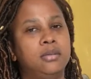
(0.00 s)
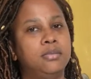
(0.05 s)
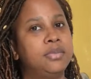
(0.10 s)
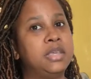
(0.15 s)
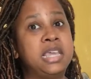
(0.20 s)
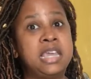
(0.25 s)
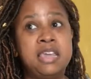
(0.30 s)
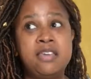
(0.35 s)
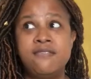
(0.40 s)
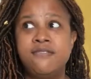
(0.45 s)

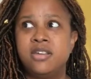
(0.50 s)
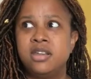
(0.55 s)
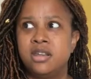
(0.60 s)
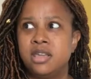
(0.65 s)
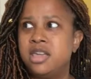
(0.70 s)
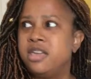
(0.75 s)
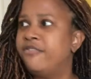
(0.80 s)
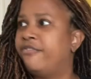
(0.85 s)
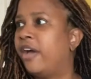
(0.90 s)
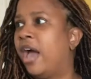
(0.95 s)
Even
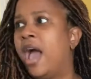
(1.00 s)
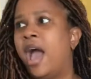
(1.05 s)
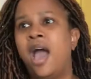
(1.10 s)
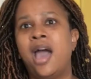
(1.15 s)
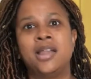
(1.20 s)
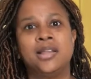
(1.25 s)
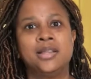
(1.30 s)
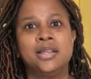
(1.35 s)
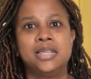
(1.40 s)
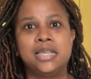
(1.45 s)
if I
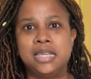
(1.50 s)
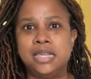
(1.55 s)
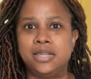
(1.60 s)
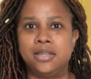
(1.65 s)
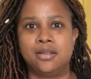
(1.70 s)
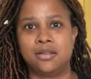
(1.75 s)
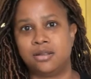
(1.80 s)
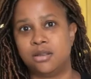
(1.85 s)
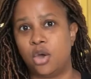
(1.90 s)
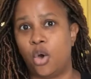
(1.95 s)
hadn't
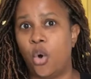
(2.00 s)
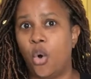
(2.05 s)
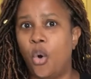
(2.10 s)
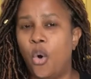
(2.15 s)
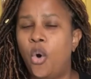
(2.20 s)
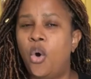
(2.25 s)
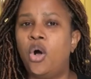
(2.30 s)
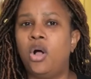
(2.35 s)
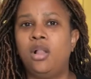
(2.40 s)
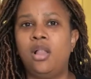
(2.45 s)
eaten the
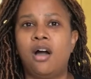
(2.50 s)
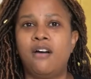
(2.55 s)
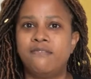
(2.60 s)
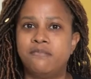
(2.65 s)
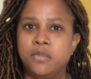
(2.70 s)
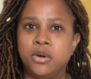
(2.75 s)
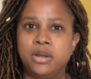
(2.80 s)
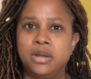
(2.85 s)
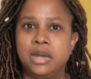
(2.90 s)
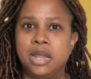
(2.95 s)
whole of
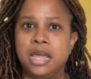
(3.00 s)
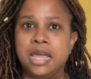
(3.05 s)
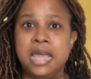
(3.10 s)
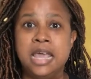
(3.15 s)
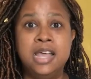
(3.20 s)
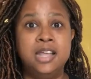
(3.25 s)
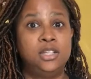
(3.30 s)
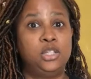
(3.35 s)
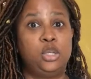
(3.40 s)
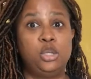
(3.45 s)
Monday,
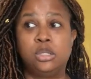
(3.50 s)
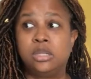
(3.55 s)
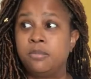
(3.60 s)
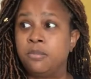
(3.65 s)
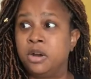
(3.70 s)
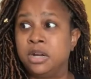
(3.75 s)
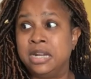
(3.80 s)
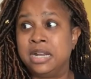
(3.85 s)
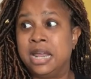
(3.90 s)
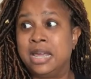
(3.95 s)
Tuesday
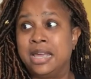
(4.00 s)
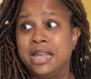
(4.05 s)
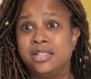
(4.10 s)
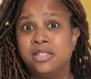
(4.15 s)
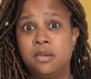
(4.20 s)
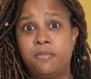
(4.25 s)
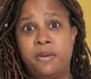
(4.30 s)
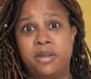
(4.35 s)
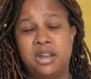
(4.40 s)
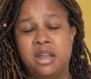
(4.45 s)
morning I get
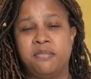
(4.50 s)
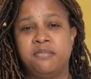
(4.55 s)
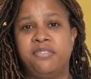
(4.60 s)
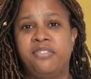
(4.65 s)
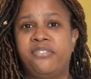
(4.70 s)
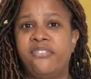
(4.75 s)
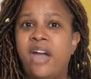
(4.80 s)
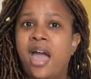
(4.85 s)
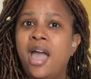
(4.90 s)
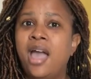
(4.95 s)
up and I'm
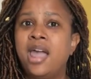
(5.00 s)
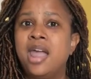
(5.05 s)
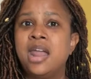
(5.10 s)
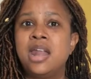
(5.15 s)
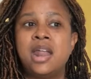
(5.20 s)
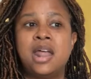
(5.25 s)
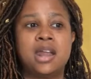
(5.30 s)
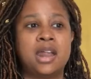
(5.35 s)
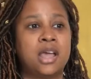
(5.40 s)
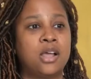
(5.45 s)
fine,
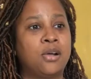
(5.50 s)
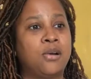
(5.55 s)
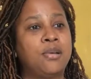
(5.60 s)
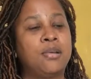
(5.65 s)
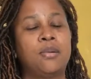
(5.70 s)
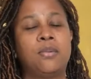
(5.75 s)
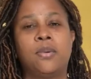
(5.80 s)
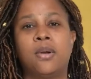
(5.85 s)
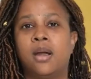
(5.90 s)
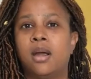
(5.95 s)
and I go to
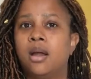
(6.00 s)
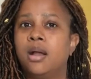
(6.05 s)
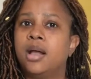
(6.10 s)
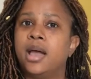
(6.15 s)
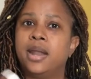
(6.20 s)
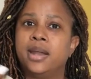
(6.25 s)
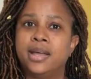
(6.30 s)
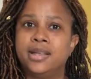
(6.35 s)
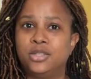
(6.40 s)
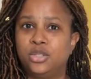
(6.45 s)
work
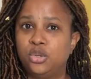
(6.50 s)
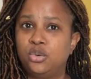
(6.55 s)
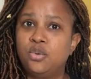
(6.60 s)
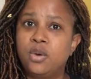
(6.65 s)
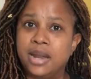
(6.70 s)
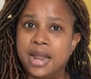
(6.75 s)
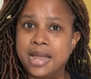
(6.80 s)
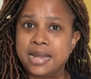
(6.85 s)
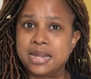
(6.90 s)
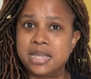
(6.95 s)
and I do
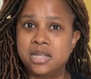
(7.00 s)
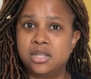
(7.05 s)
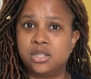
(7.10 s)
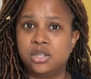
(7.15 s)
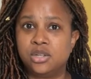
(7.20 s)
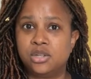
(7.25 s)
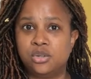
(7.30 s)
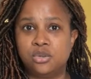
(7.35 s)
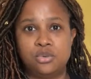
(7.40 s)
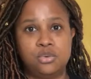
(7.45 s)
what I need to
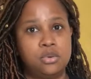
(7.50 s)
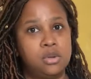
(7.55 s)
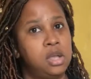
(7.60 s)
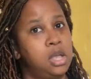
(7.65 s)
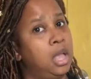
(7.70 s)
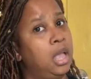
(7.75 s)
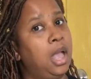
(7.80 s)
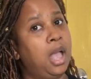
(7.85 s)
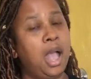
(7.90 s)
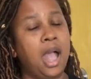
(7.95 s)
do,
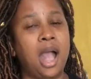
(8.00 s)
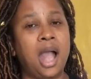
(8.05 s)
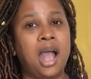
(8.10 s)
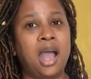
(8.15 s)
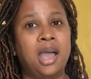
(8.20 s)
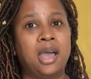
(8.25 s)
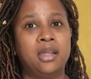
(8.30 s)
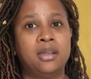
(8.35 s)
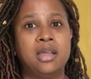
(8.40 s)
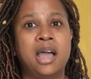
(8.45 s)

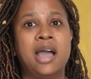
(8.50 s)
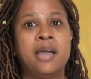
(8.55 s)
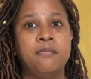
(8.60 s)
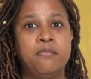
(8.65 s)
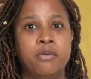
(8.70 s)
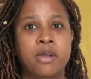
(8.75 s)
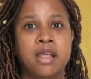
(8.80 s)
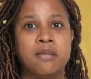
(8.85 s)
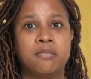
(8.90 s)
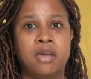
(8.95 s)
and I
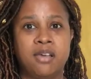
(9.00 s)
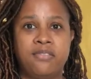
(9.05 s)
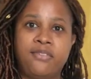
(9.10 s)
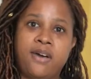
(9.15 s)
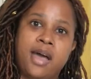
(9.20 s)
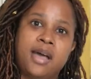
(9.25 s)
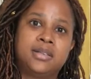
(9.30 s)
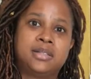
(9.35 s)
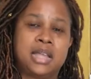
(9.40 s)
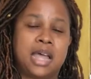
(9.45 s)
break my
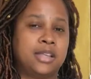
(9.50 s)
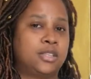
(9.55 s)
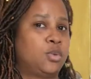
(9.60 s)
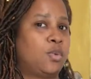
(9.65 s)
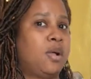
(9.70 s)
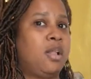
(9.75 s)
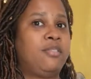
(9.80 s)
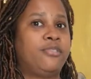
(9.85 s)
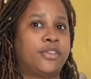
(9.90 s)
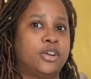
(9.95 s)
fast at
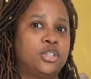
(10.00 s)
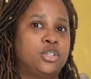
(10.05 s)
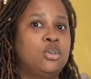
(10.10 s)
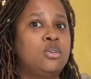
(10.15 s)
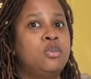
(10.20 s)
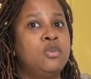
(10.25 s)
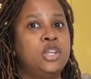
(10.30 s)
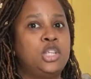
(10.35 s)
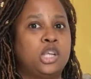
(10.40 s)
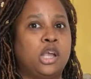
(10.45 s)
12 or 2,
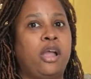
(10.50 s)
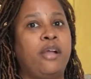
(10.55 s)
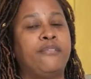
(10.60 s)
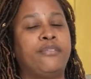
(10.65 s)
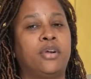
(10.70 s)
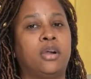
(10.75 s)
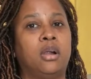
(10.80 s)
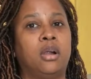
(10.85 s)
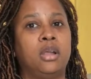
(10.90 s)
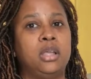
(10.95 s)

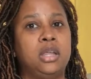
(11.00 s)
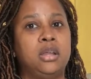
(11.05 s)
whichever,